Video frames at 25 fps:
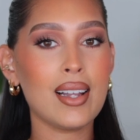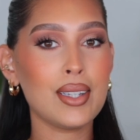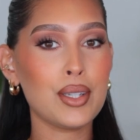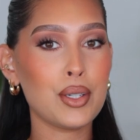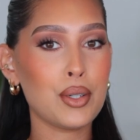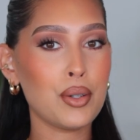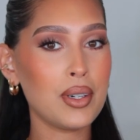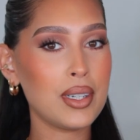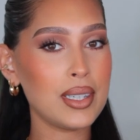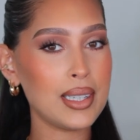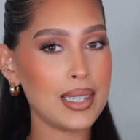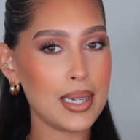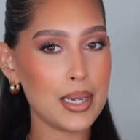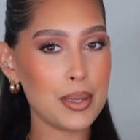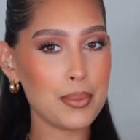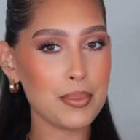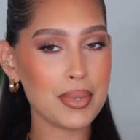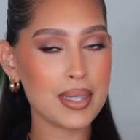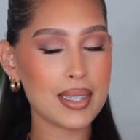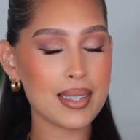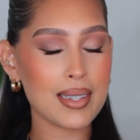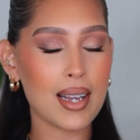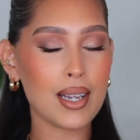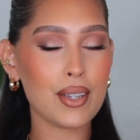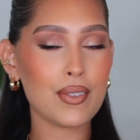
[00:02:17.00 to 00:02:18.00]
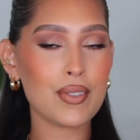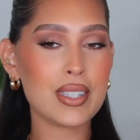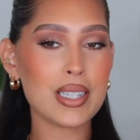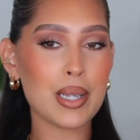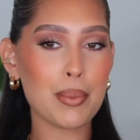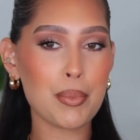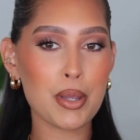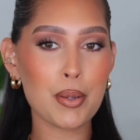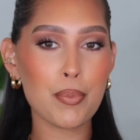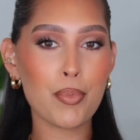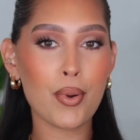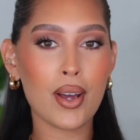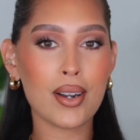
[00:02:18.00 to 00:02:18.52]
a little glimpse of some
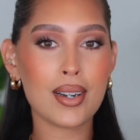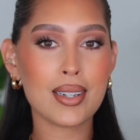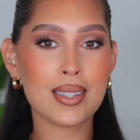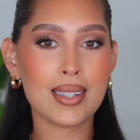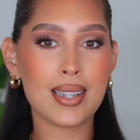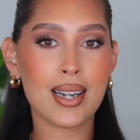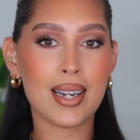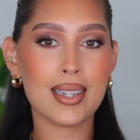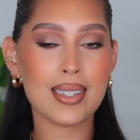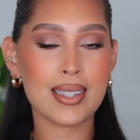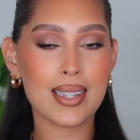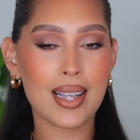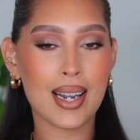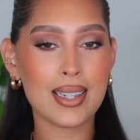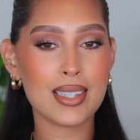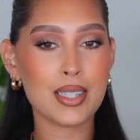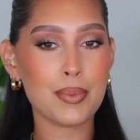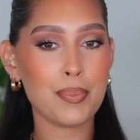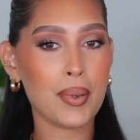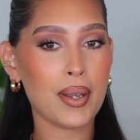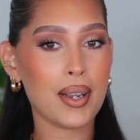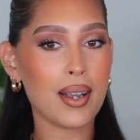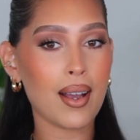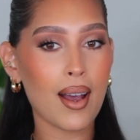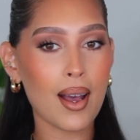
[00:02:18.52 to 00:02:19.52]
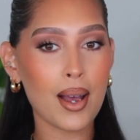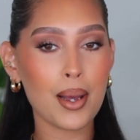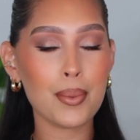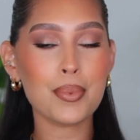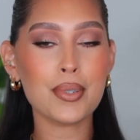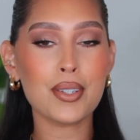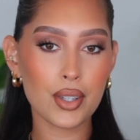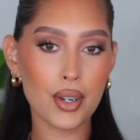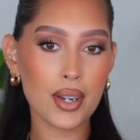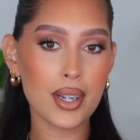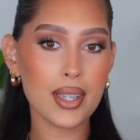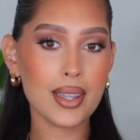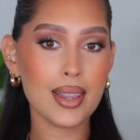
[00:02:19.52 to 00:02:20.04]
of the products that I decided to pick up
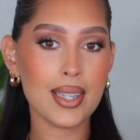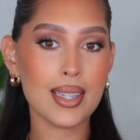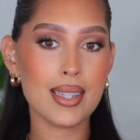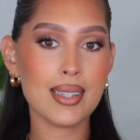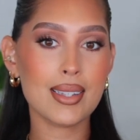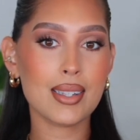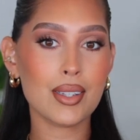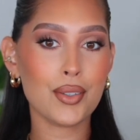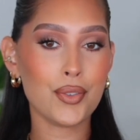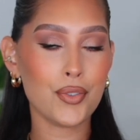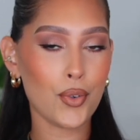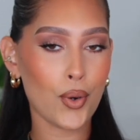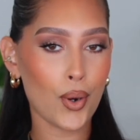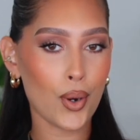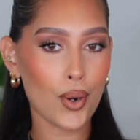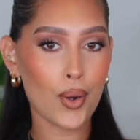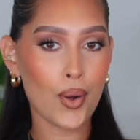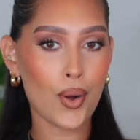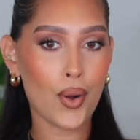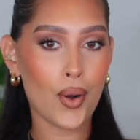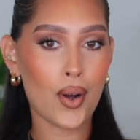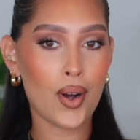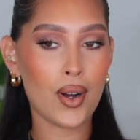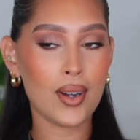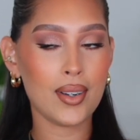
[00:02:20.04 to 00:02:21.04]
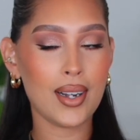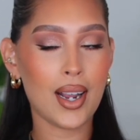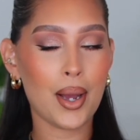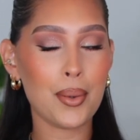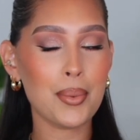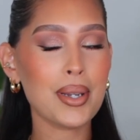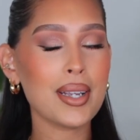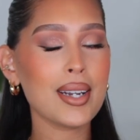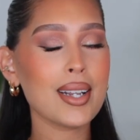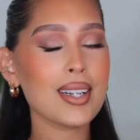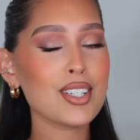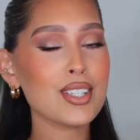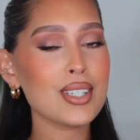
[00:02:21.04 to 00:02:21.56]
during this Sephora haul, now
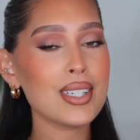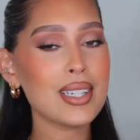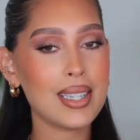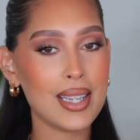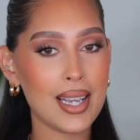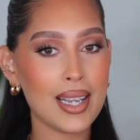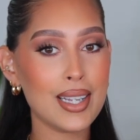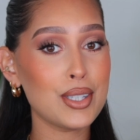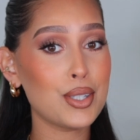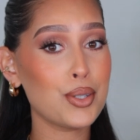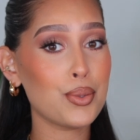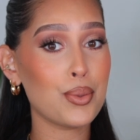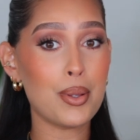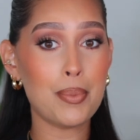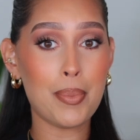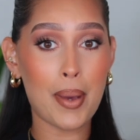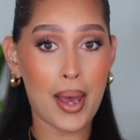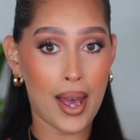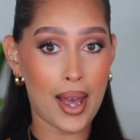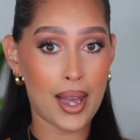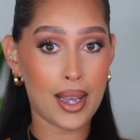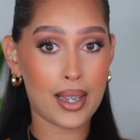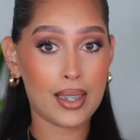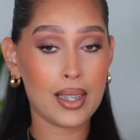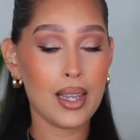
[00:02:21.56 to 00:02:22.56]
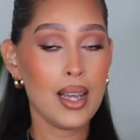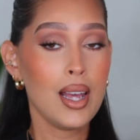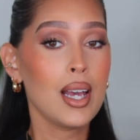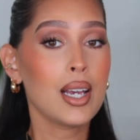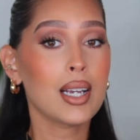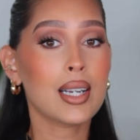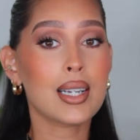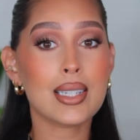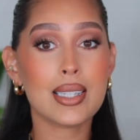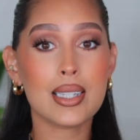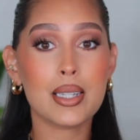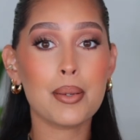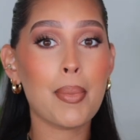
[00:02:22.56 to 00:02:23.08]
we can actually get into the bag
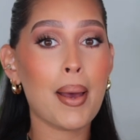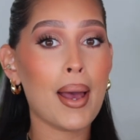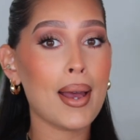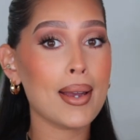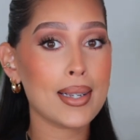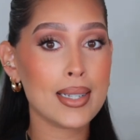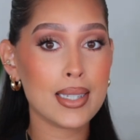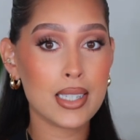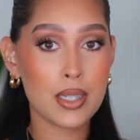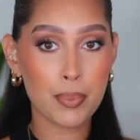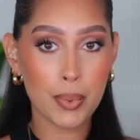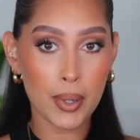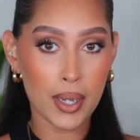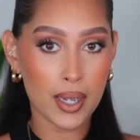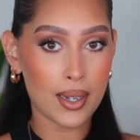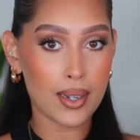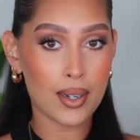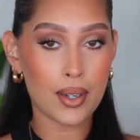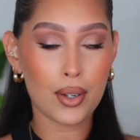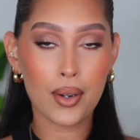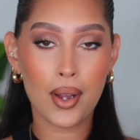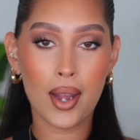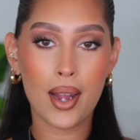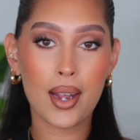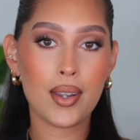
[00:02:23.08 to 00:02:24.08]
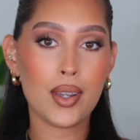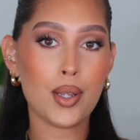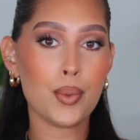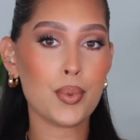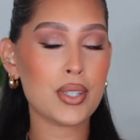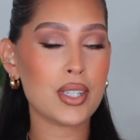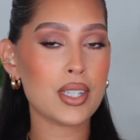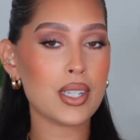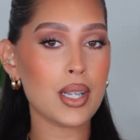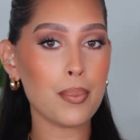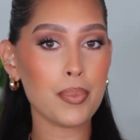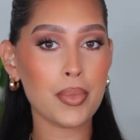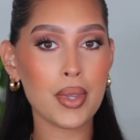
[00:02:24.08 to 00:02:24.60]
because the bag is big, okay? There
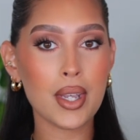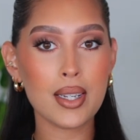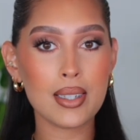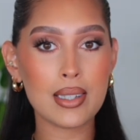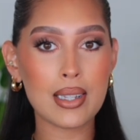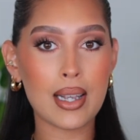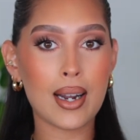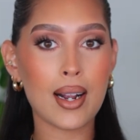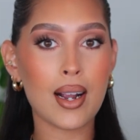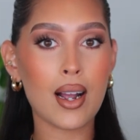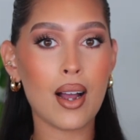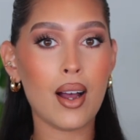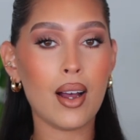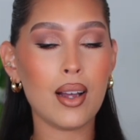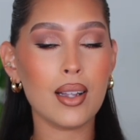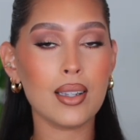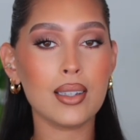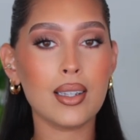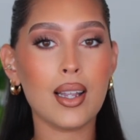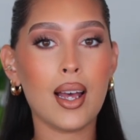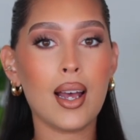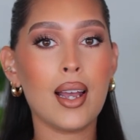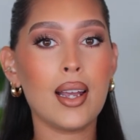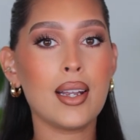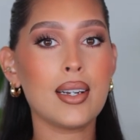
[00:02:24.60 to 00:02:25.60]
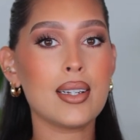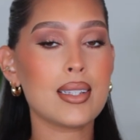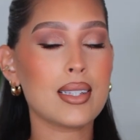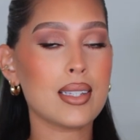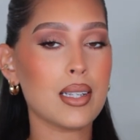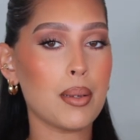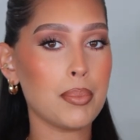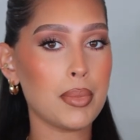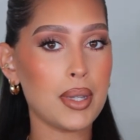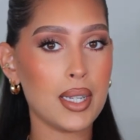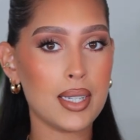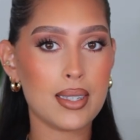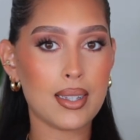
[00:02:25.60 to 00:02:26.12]
was some things that I got online,
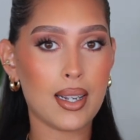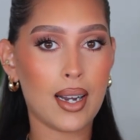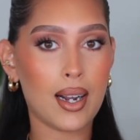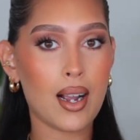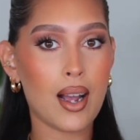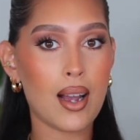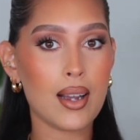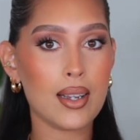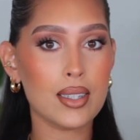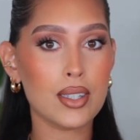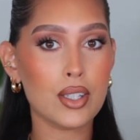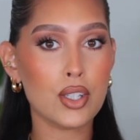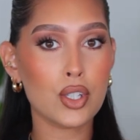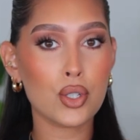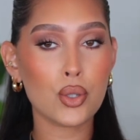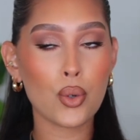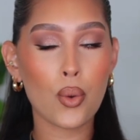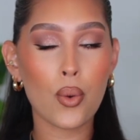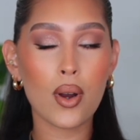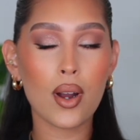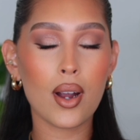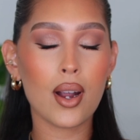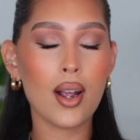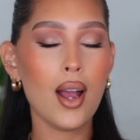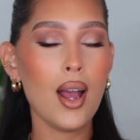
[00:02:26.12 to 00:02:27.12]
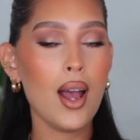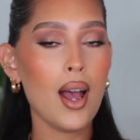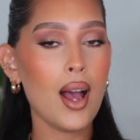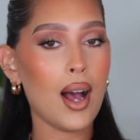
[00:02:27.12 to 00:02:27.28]
some things that I got in store,